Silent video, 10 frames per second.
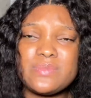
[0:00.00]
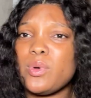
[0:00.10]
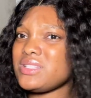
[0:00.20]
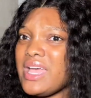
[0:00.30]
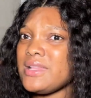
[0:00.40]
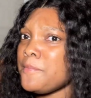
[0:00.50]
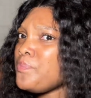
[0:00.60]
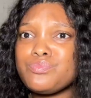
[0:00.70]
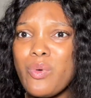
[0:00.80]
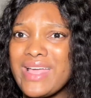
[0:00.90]
But then,
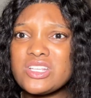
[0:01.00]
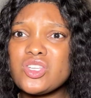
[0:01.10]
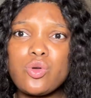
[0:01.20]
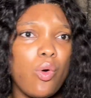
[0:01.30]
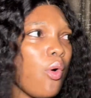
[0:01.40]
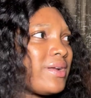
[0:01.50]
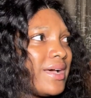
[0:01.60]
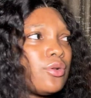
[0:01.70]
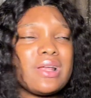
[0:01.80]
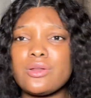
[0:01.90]
why did she go on
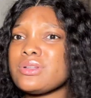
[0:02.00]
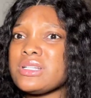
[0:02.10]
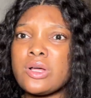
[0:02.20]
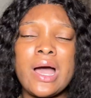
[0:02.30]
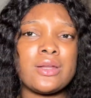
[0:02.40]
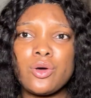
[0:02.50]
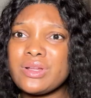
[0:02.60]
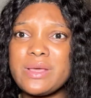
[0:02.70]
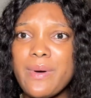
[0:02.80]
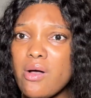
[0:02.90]
and on and on and
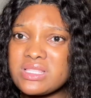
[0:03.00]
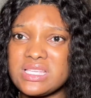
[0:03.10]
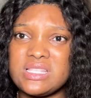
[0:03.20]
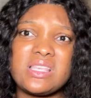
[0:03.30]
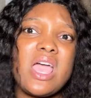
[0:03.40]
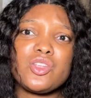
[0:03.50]
on about it,